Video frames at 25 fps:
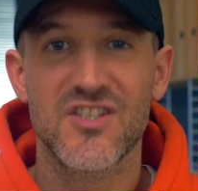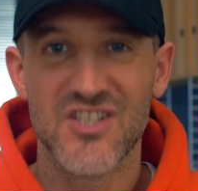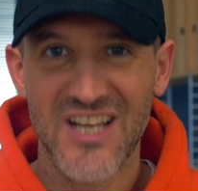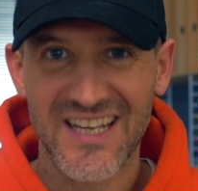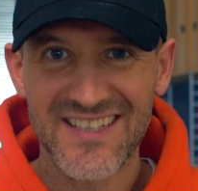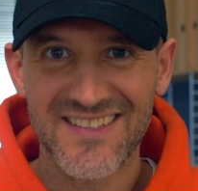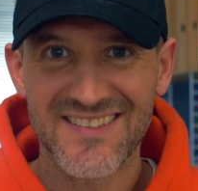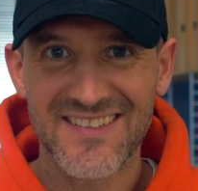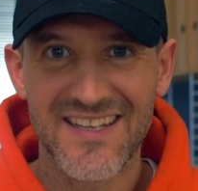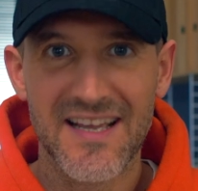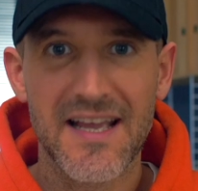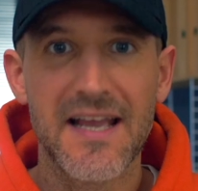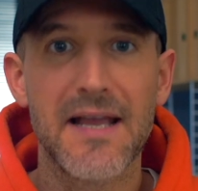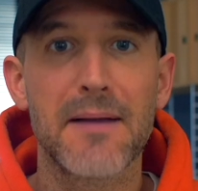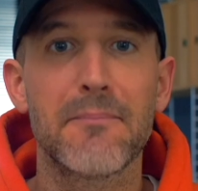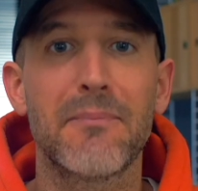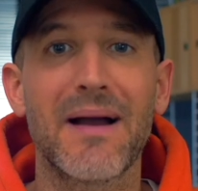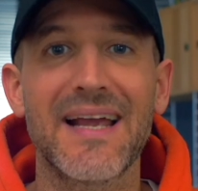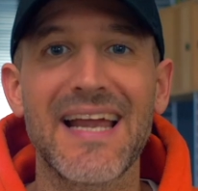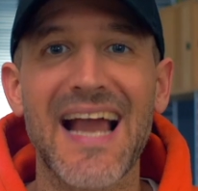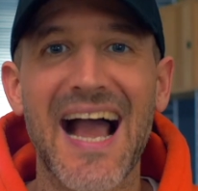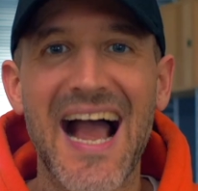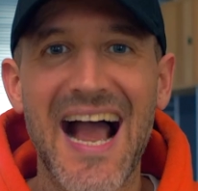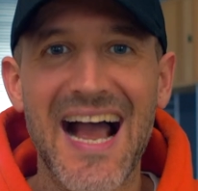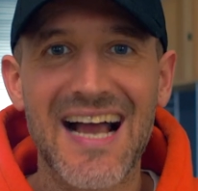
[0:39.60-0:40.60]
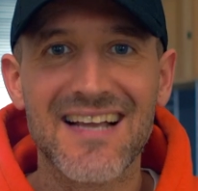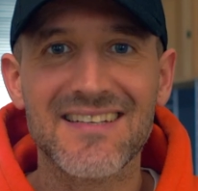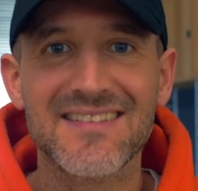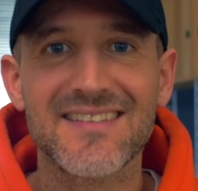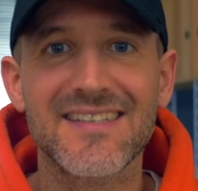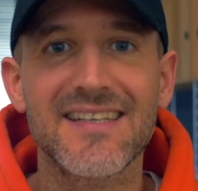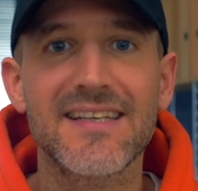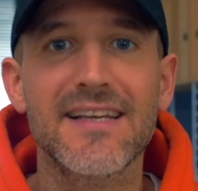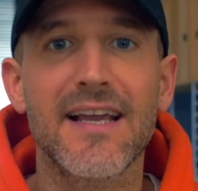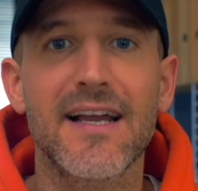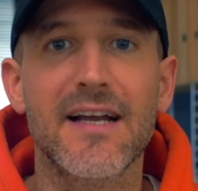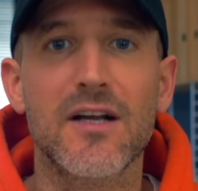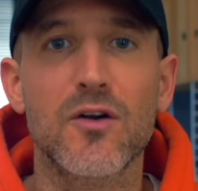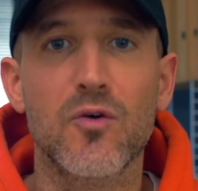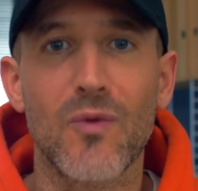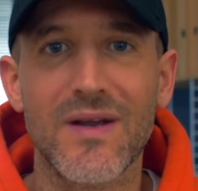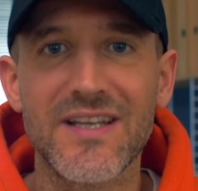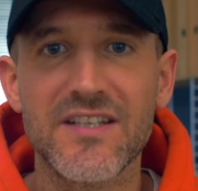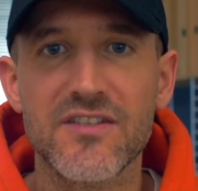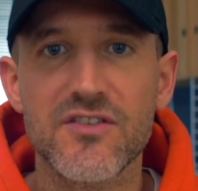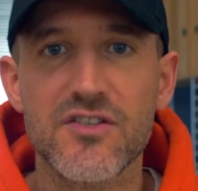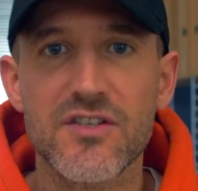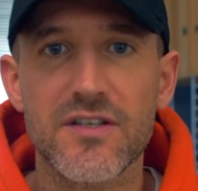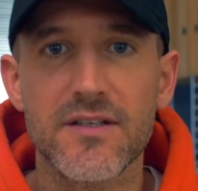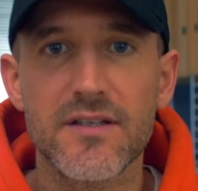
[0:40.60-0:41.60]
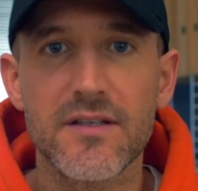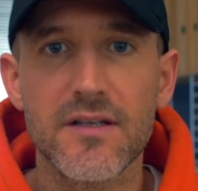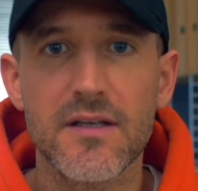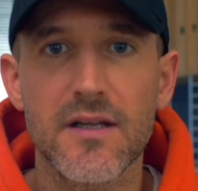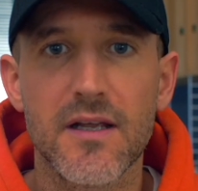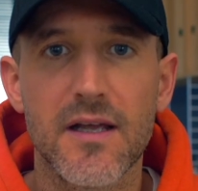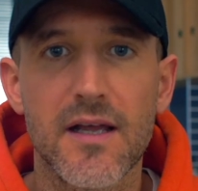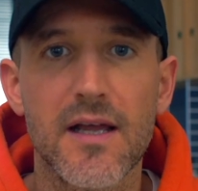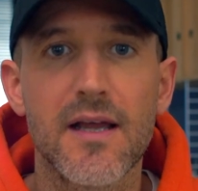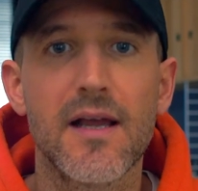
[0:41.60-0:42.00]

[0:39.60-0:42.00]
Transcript: just by asking a question